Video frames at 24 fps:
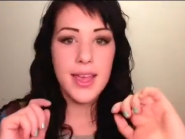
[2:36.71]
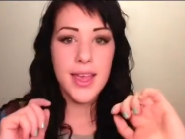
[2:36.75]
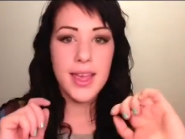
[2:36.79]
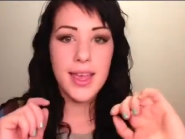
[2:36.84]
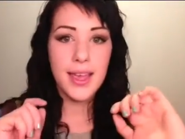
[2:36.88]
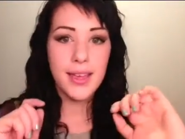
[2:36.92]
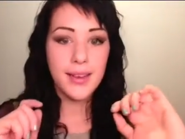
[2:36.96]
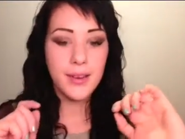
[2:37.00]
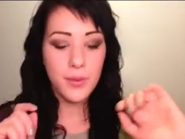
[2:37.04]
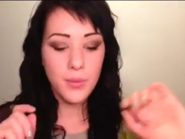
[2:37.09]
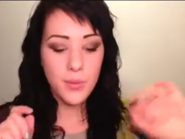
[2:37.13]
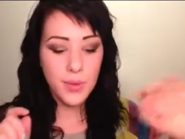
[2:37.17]

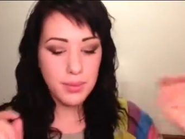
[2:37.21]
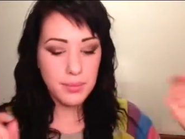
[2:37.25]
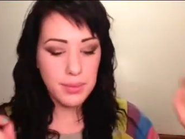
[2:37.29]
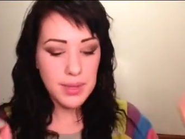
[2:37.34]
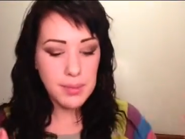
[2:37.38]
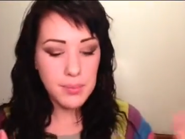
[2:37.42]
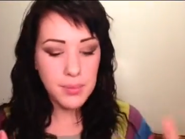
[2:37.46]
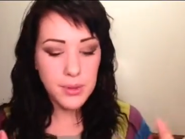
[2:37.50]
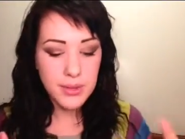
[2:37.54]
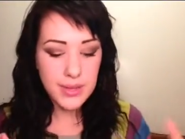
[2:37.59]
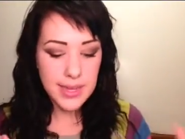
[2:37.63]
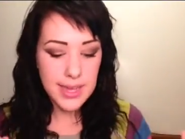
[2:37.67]
And when
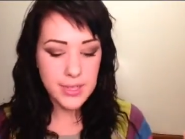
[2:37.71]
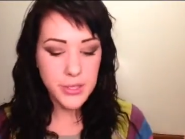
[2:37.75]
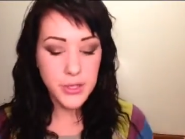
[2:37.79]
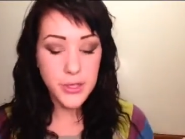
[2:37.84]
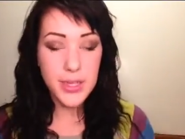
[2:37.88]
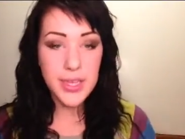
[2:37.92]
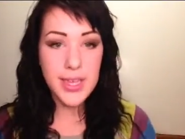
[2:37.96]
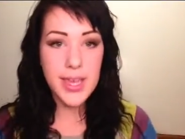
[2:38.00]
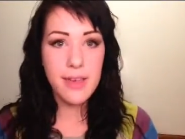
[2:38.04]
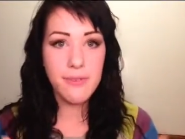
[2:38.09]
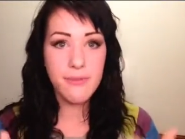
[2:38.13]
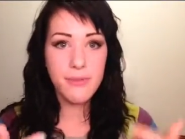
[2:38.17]
people
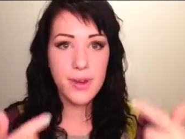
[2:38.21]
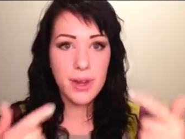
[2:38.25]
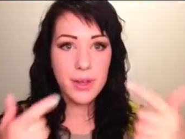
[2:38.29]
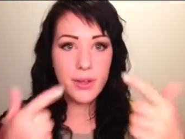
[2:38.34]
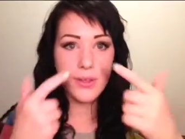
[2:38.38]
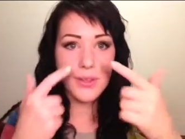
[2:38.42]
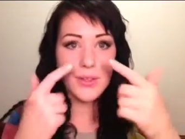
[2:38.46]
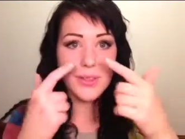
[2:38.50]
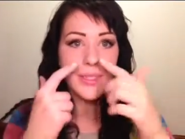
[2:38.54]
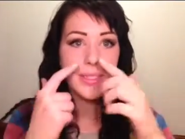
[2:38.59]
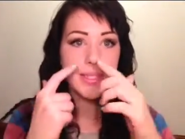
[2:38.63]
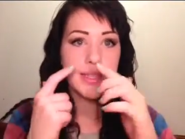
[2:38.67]
naturally have
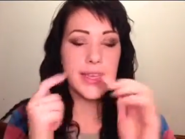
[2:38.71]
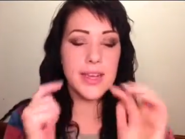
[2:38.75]
freckles,